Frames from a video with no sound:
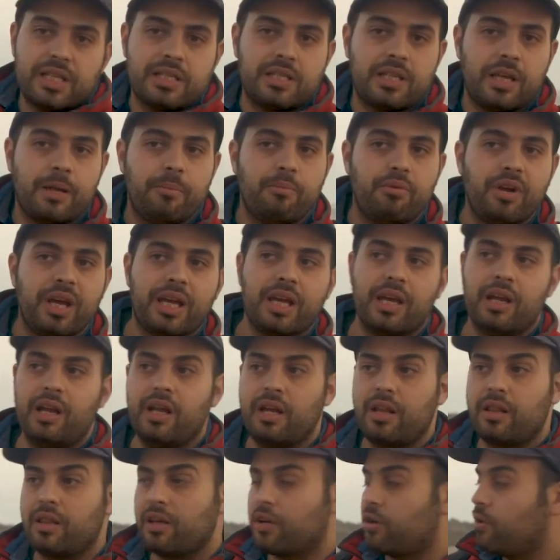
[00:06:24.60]
as they break
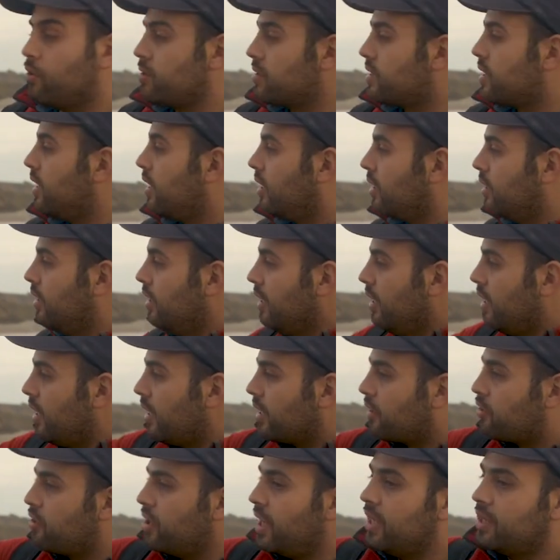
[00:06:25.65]
along the coastline,
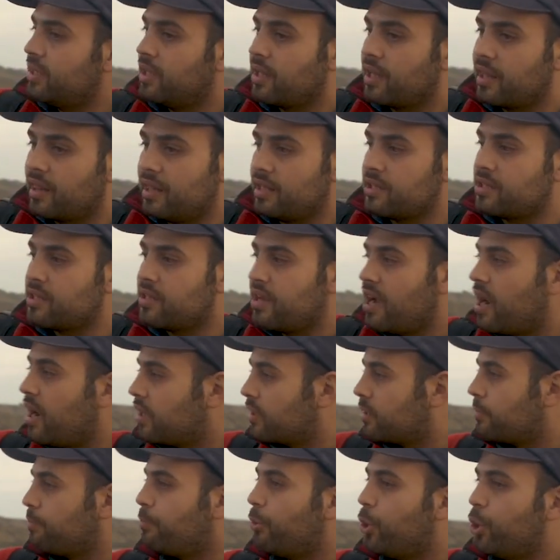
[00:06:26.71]
and creating this
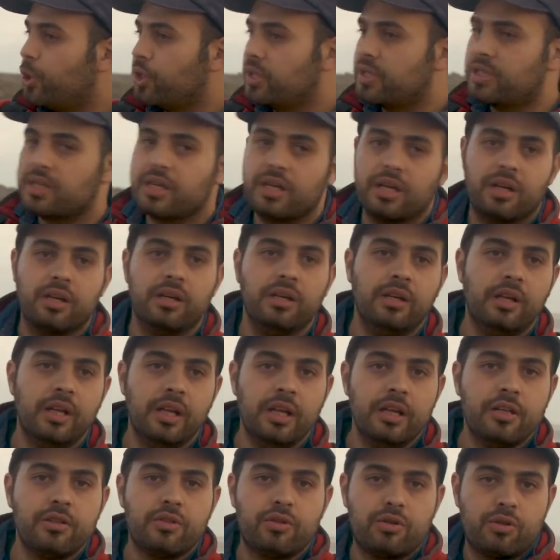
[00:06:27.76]
hard point here
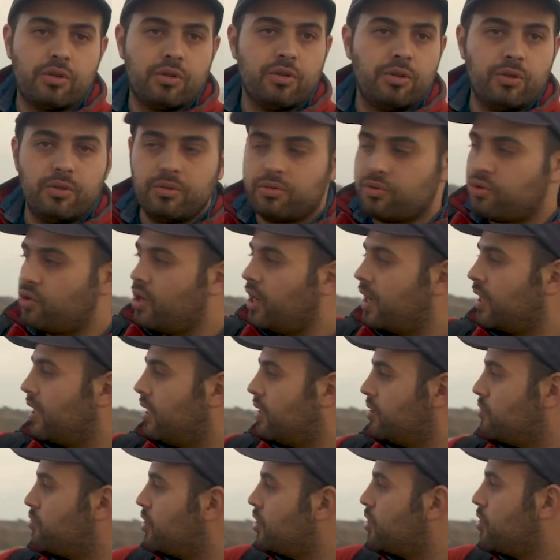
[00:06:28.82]
to try
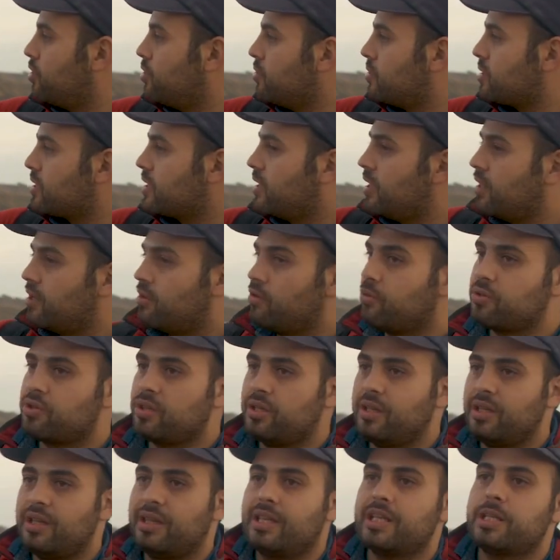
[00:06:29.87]
and reduce the
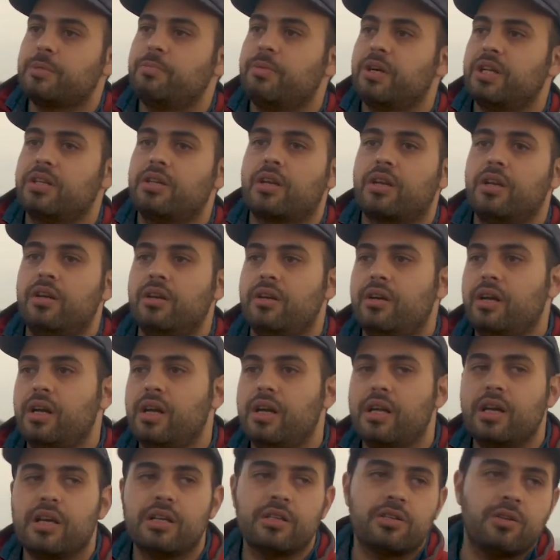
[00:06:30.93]
erosion in this particular
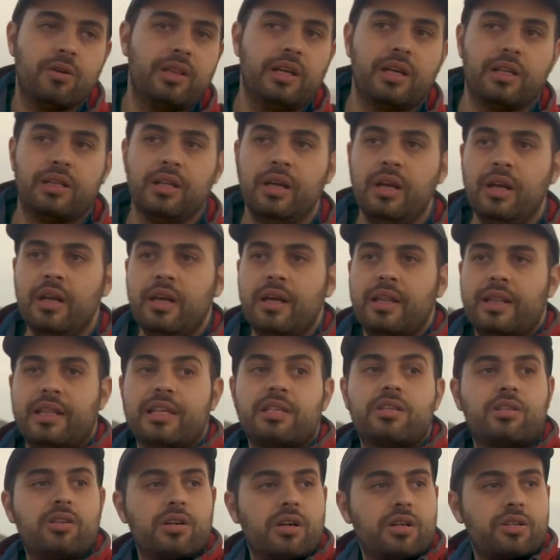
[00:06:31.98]
area, so that the
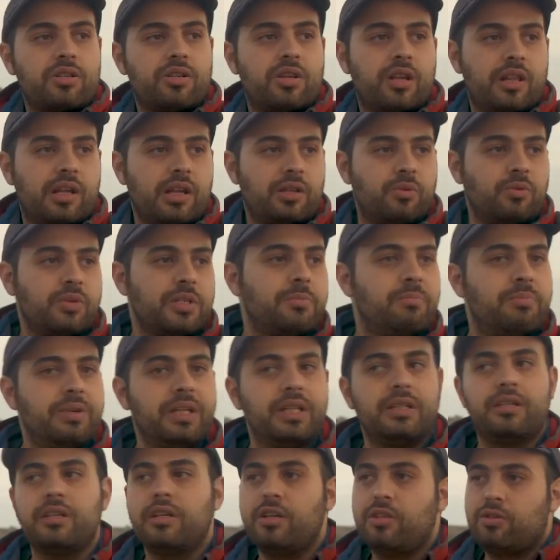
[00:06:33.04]
structure that was
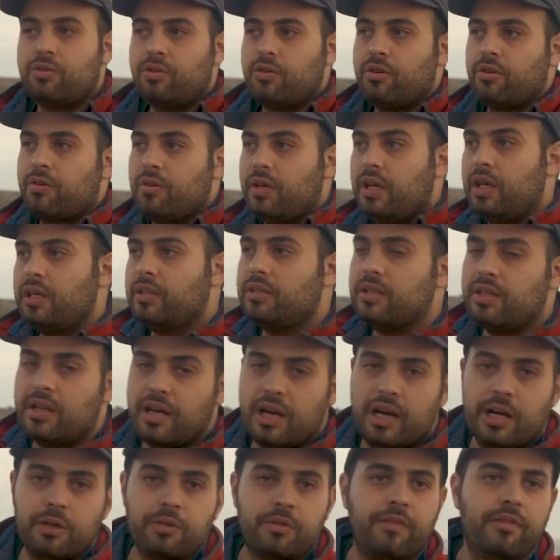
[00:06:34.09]
built here to regulate the
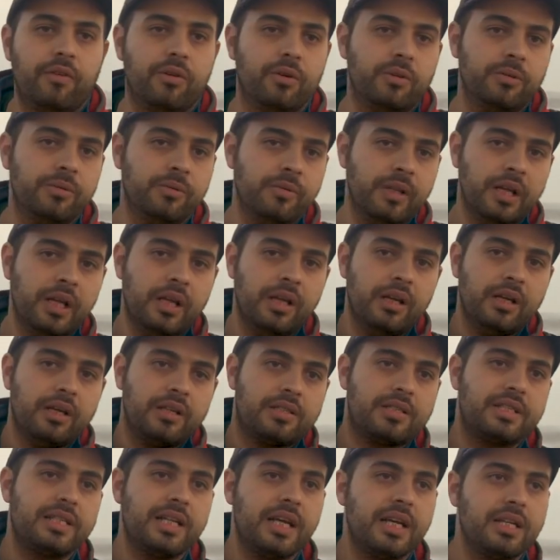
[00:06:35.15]
outflow
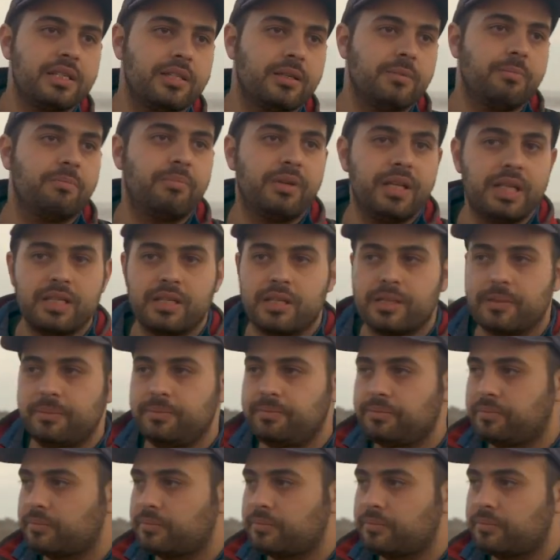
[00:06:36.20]
stays in place.